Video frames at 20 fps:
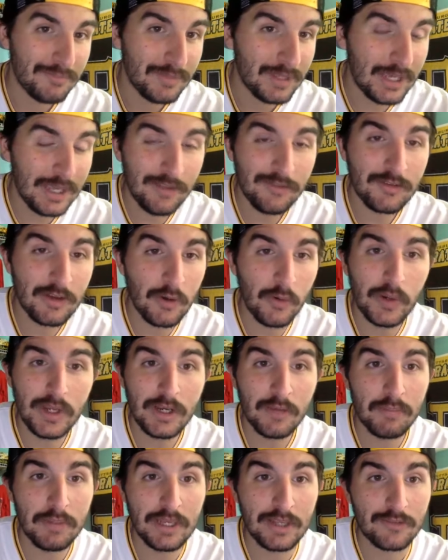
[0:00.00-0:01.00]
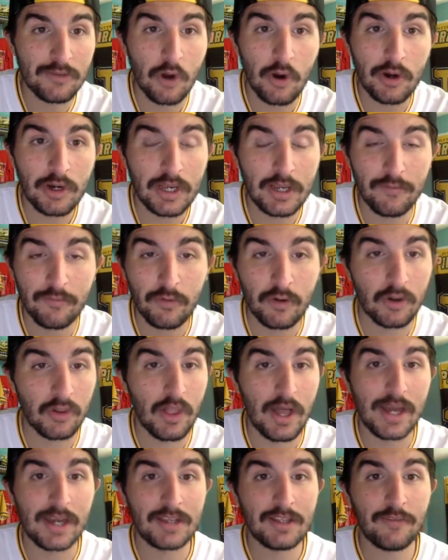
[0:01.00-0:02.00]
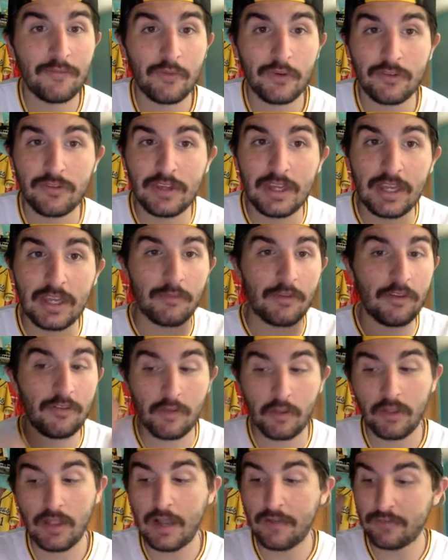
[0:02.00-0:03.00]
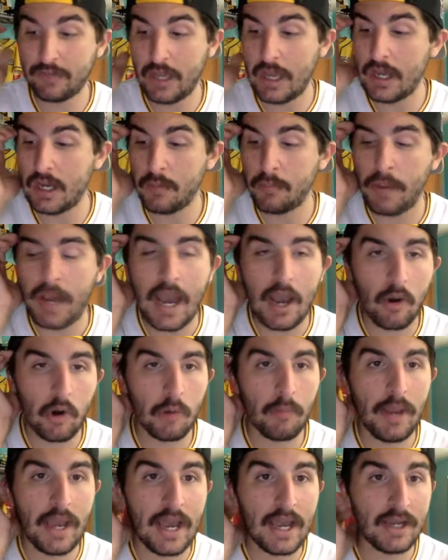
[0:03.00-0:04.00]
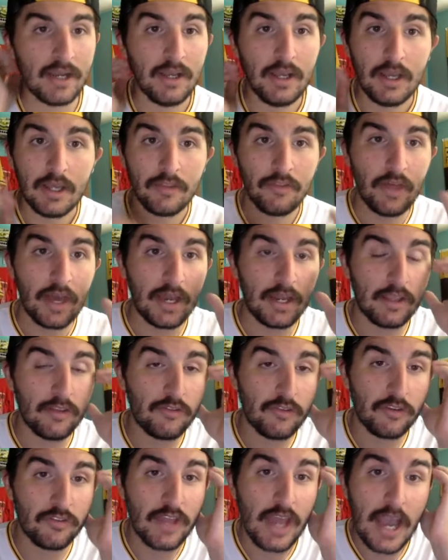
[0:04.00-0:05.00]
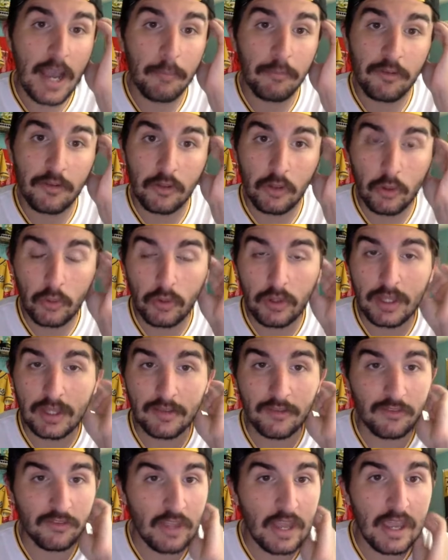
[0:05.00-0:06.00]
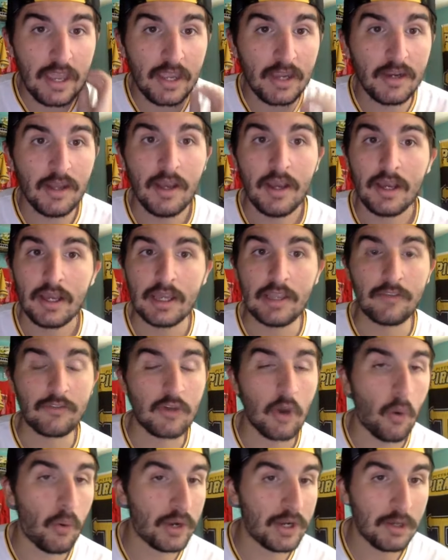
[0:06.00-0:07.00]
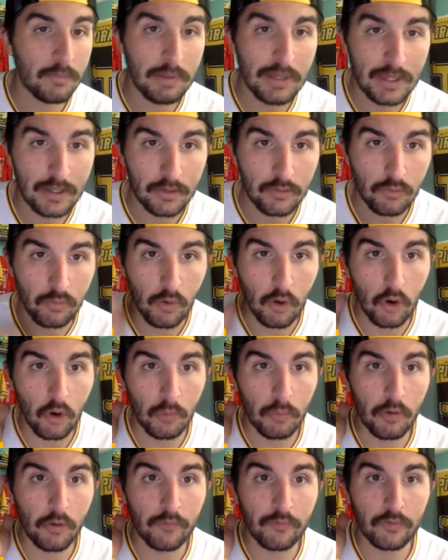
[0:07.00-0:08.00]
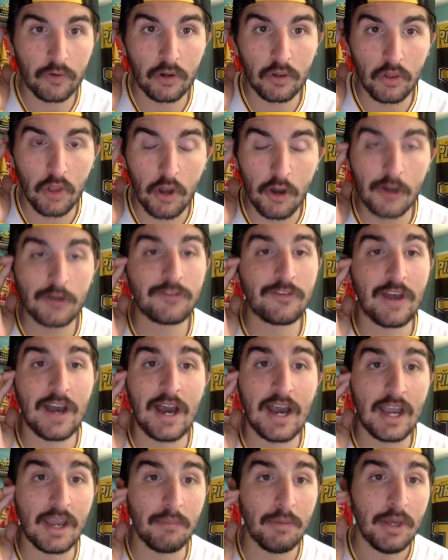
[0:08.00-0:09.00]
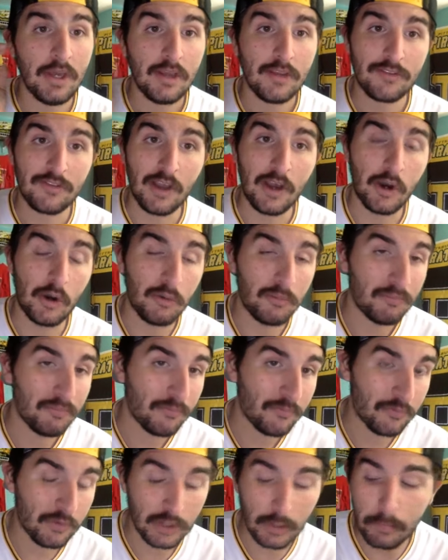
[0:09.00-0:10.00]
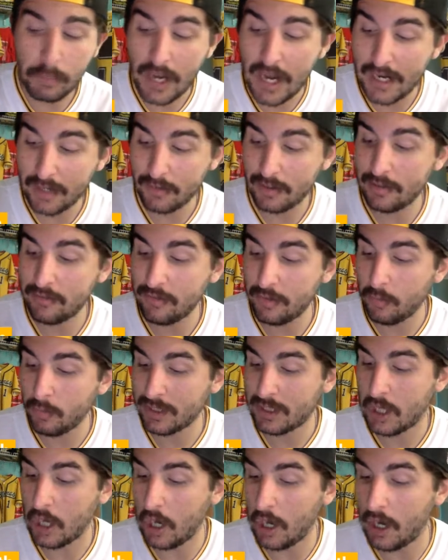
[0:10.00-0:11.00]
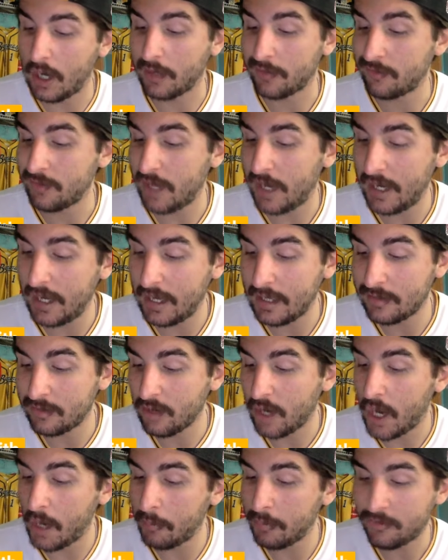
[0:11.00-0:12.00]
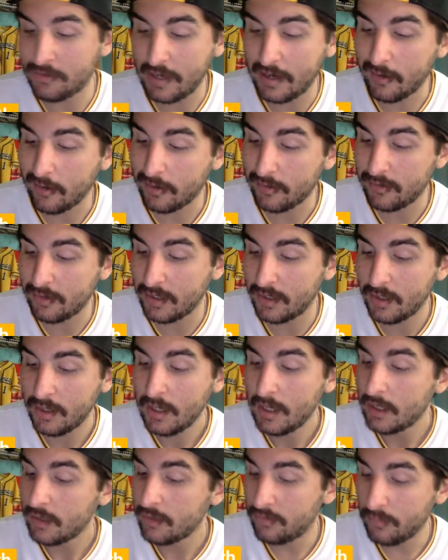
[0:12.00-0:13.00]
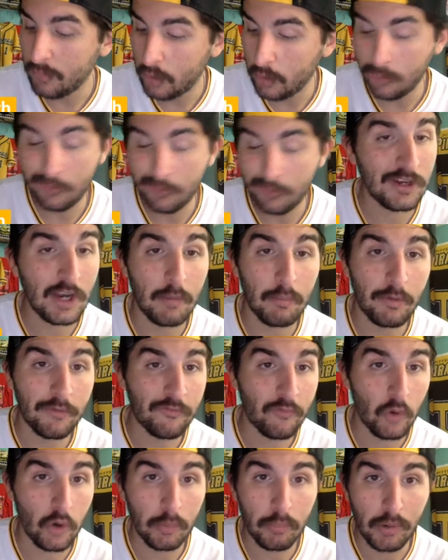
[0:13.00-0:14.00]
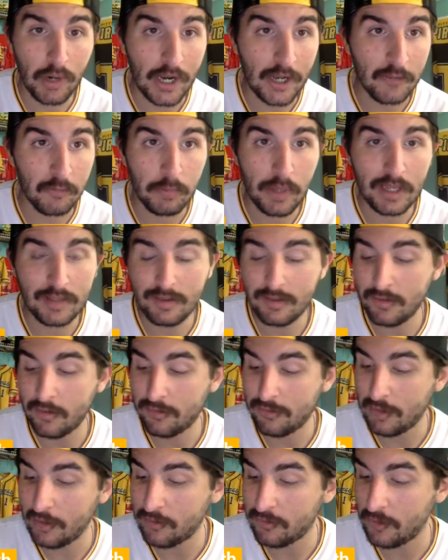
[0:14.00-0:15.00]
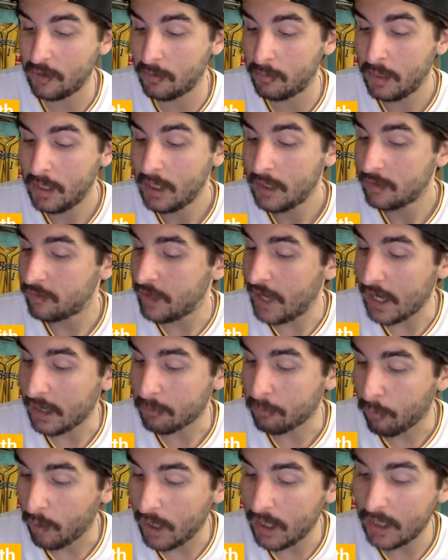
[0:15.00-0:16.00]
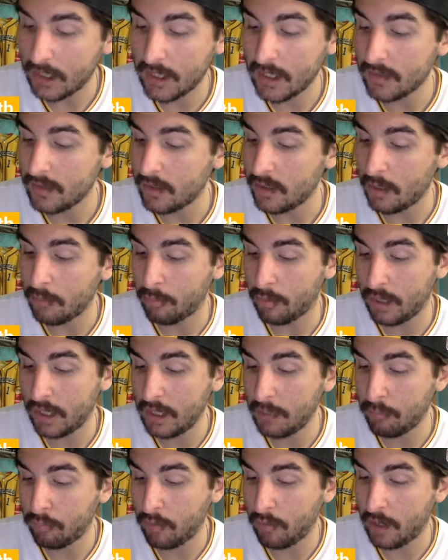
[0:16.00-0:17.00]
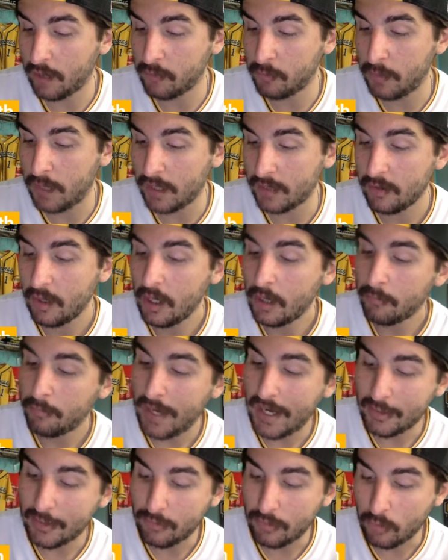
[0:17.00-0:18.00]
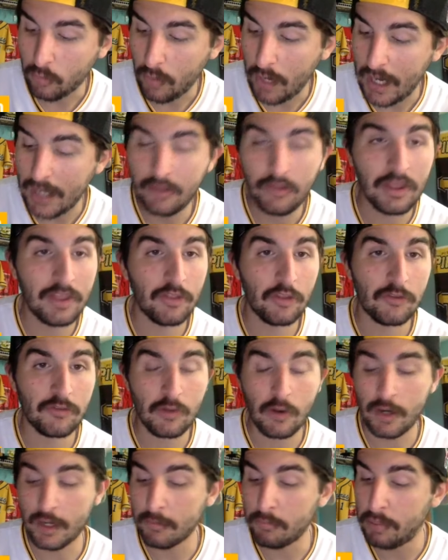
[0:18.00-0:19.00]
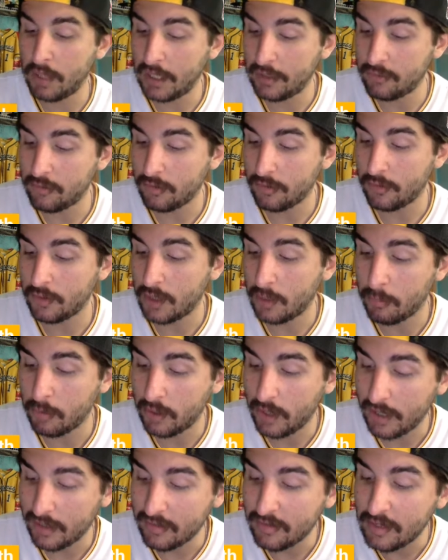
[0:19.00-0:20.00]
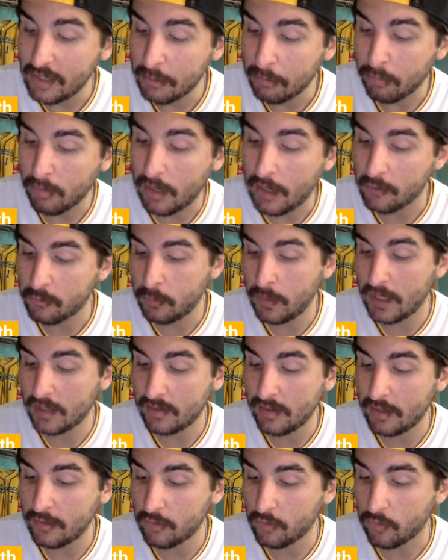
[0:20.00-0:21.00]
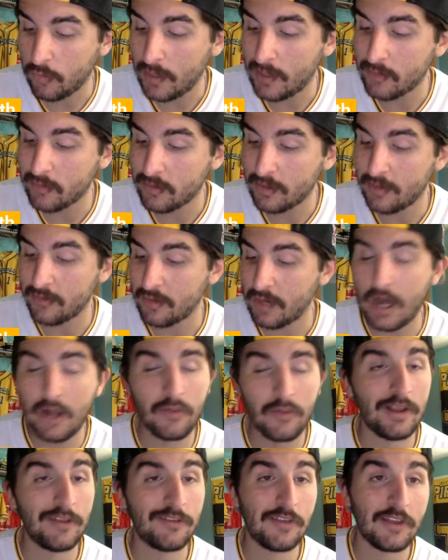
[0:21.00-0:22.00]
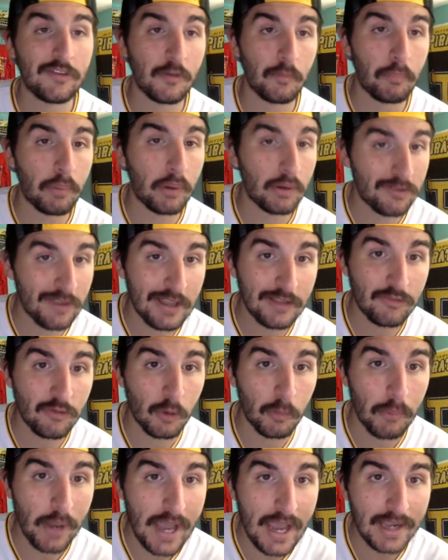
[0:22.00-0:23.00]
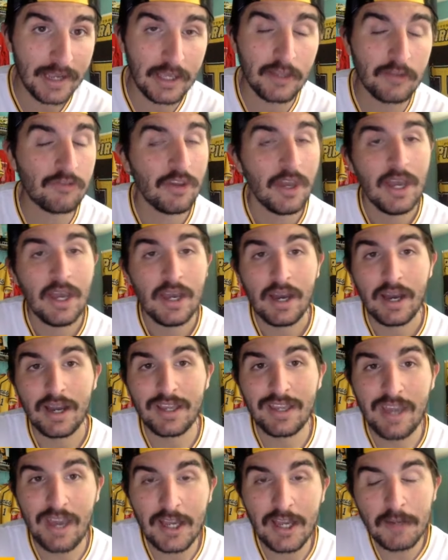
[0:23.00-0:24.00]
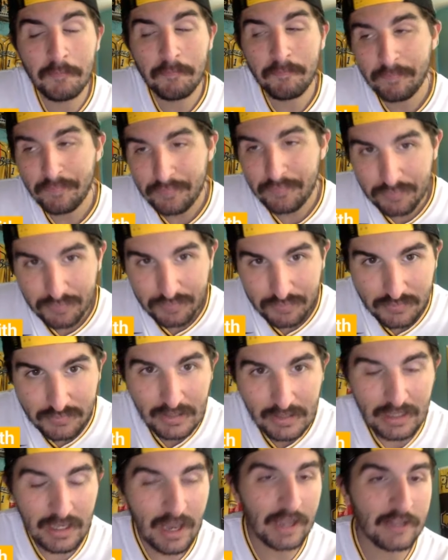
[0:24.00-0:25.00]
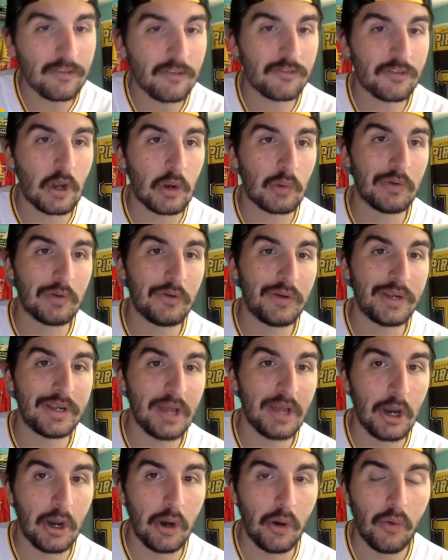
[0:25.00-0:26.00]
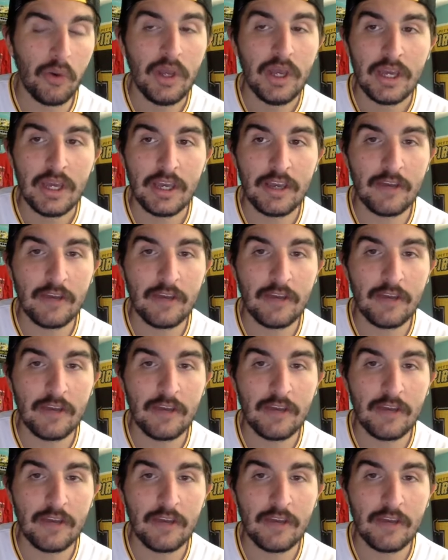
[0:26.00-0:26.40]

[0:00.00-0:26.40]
he's going to be a target for a lot of different teams. He's a left-handed power bat that is just absolutely insane. He's going to be controllable for a long time. So for the Pirates, it would cost. I had Thomas Harrington, who's the number four prospect in the system, Jack Brannigan, the number eight prospect, Patrick Riley, the starting pitcher, the number 19 prospect, and Trez Gonzalez as a potential package. Again, I just don't really know